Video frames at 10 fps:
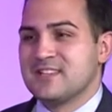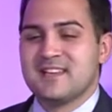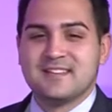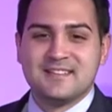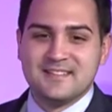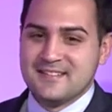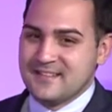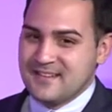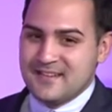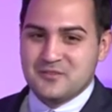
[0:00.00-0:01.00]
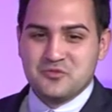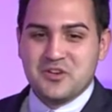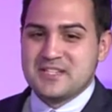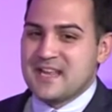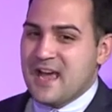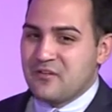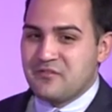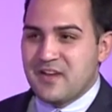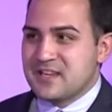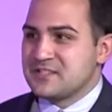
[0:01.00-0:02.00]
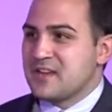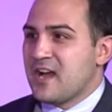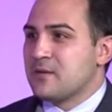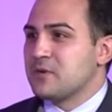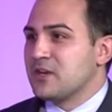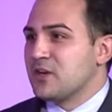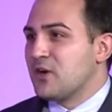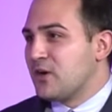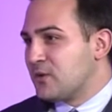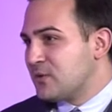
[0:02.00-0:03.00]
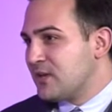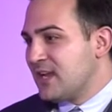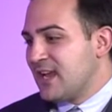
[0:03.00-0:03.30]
and I was realizing how fast time can go.